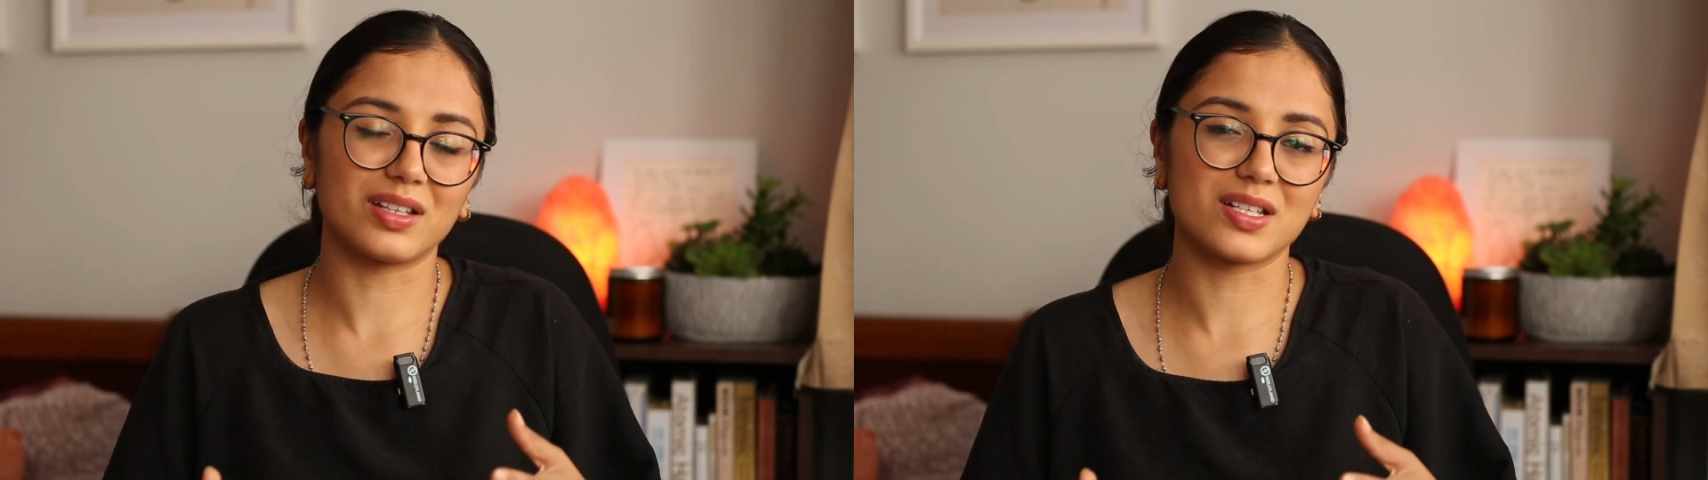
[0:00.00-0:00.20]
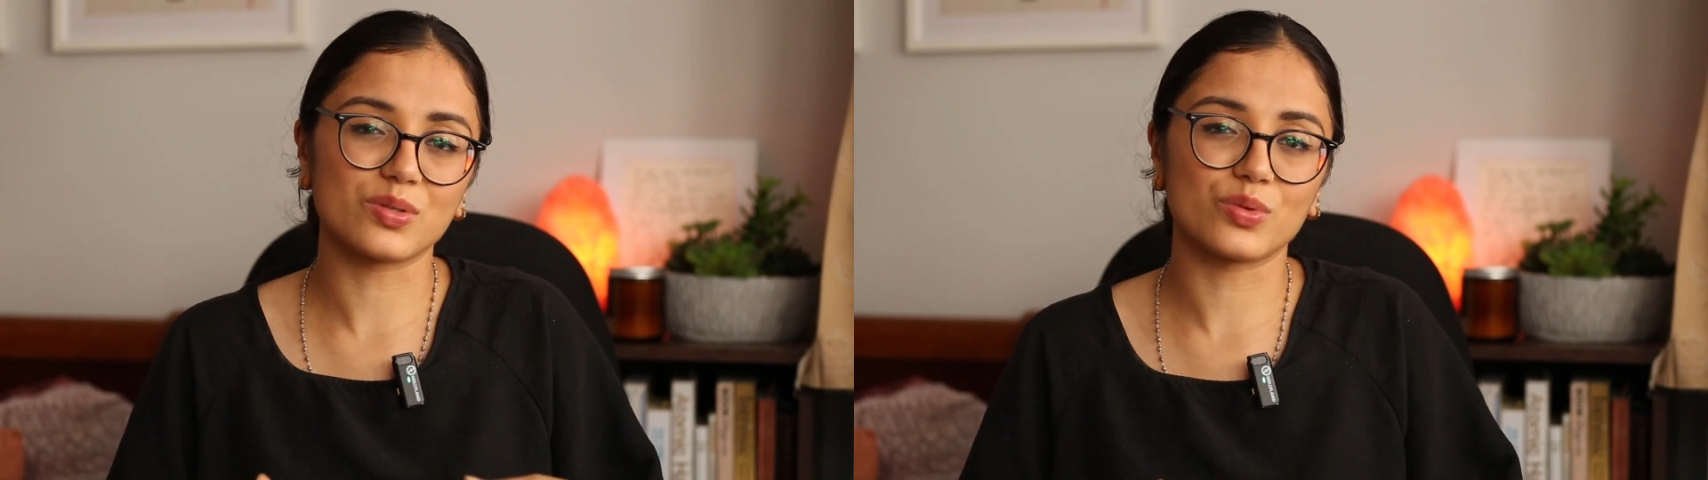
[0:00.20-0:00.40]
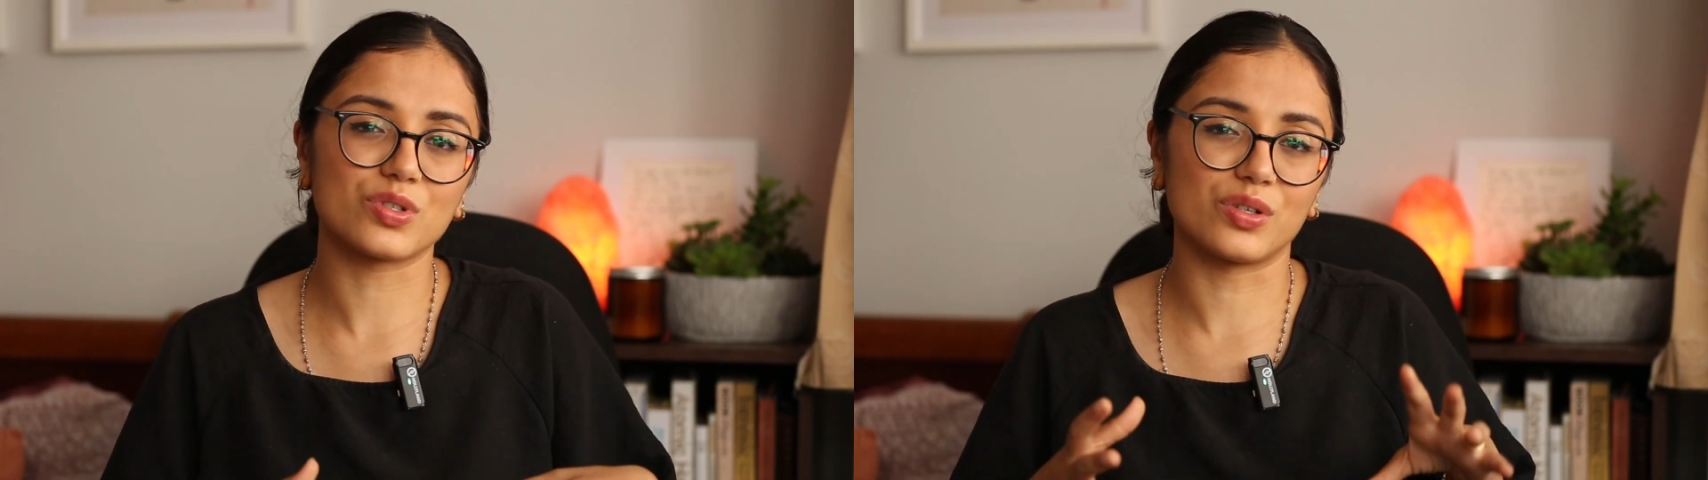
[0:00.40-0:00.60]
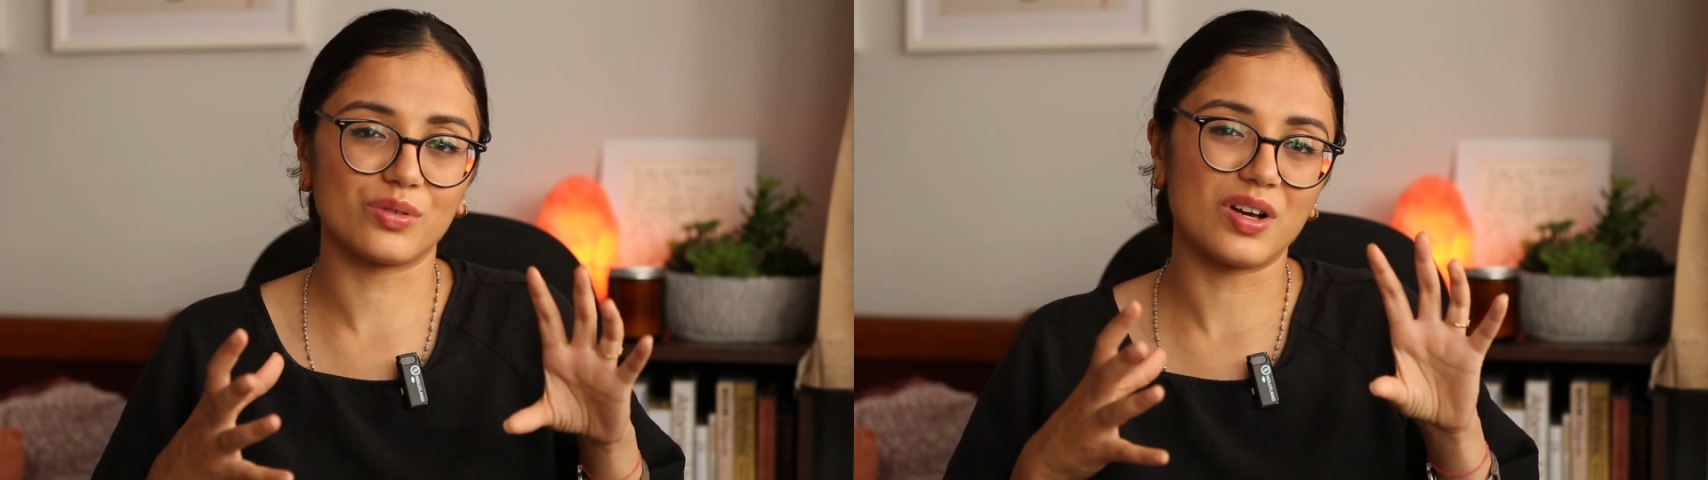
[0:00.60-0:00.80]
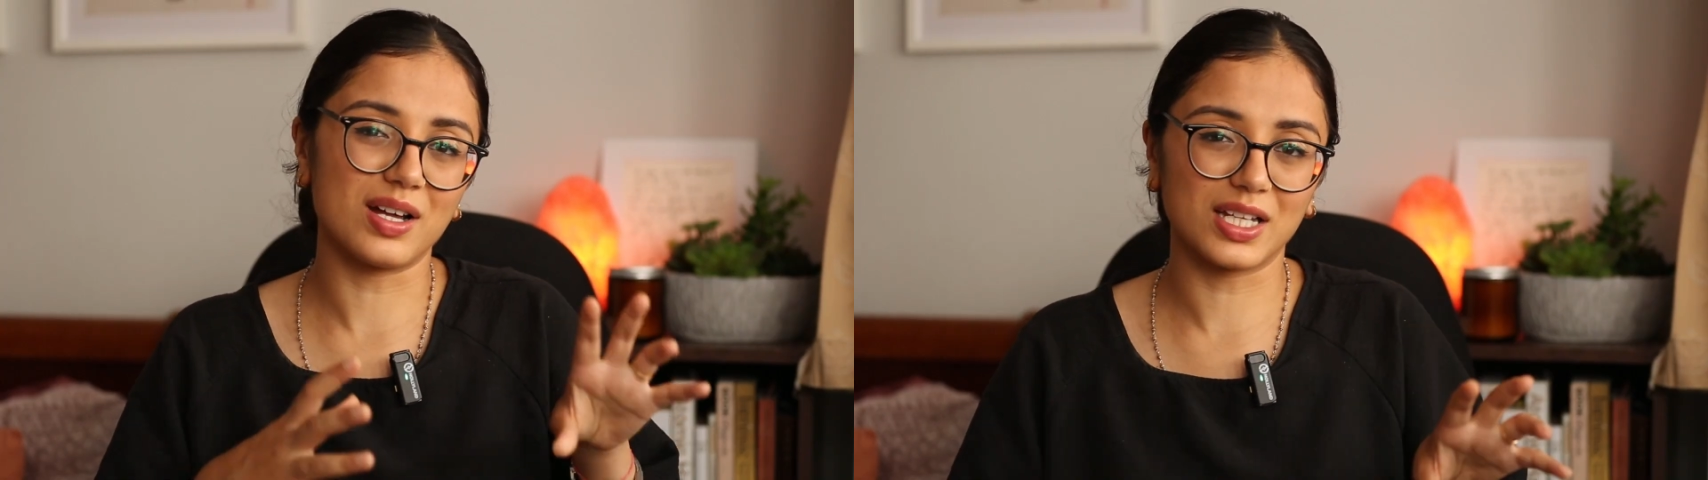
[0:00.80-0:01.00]
this
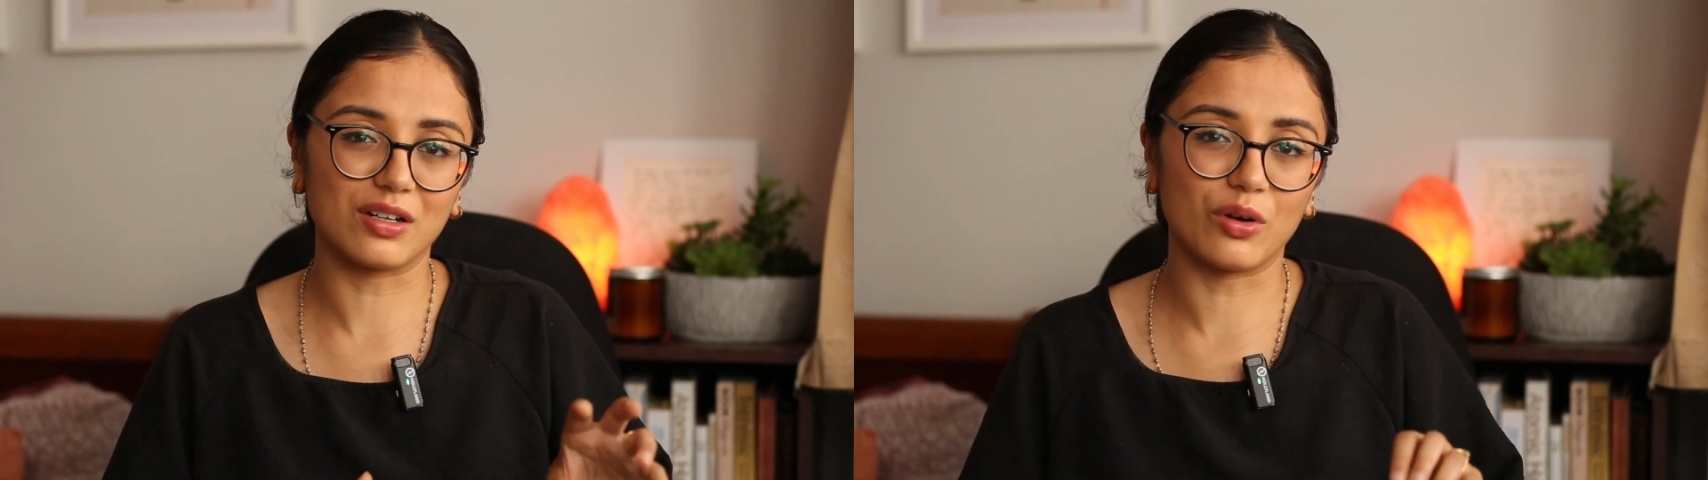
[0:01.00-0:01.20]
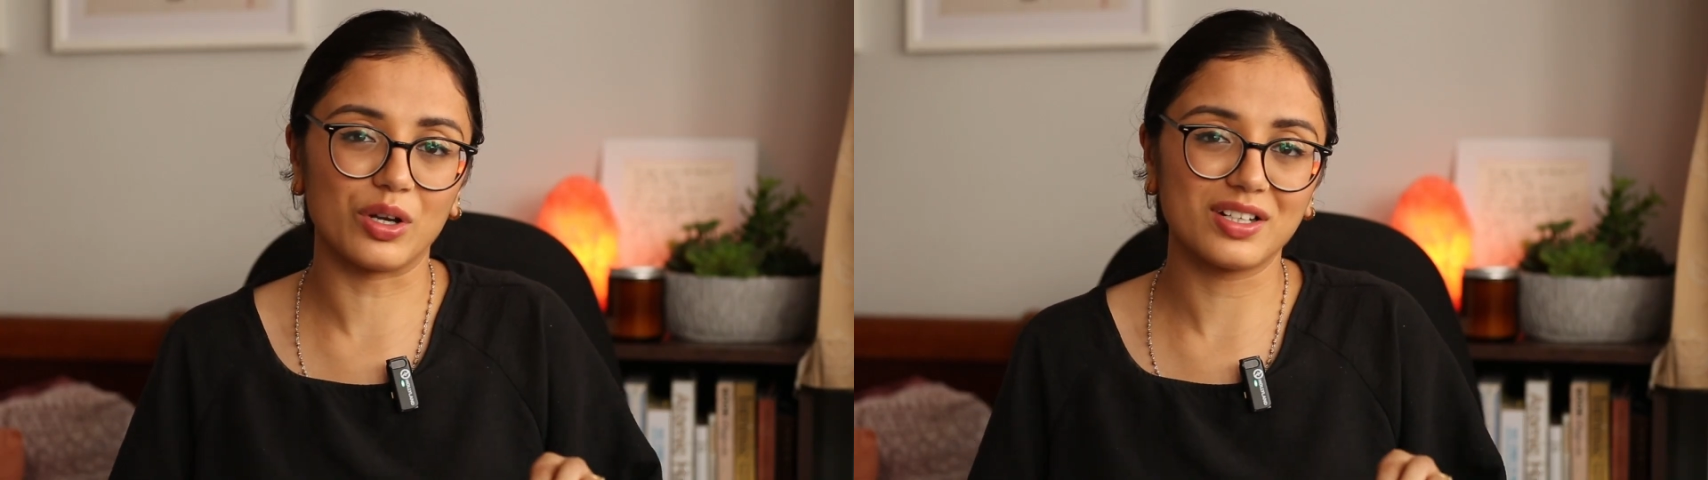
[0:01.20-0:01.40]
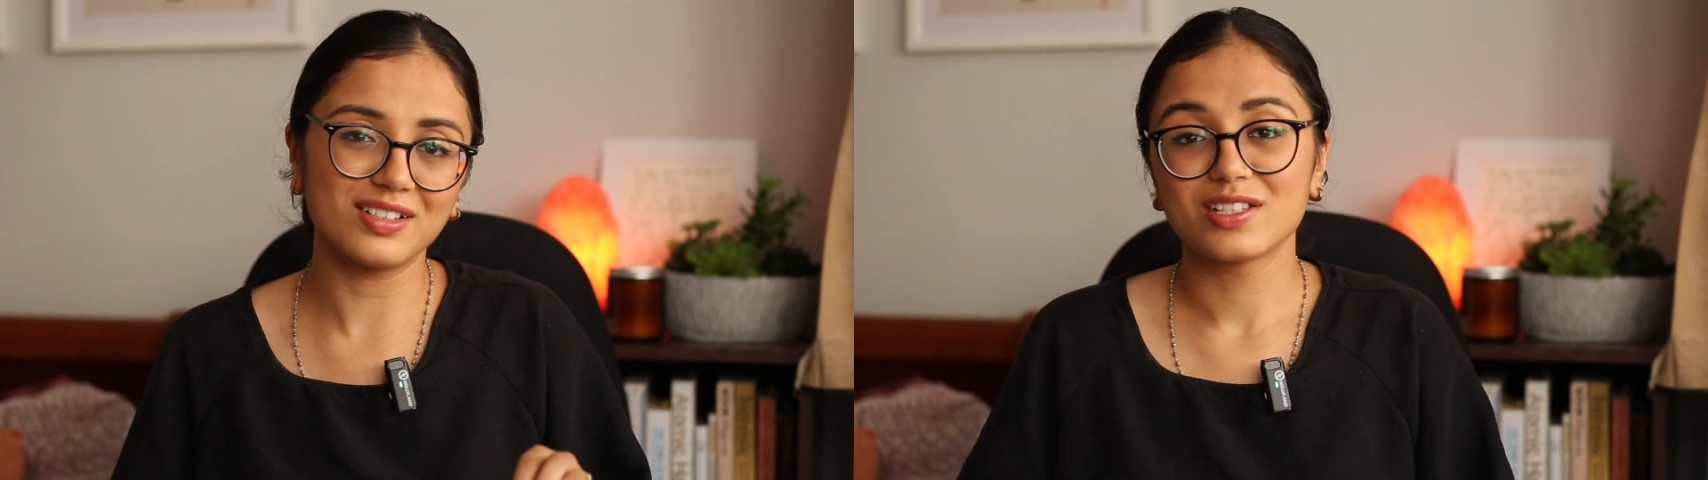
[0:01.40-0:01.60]
also earlier on.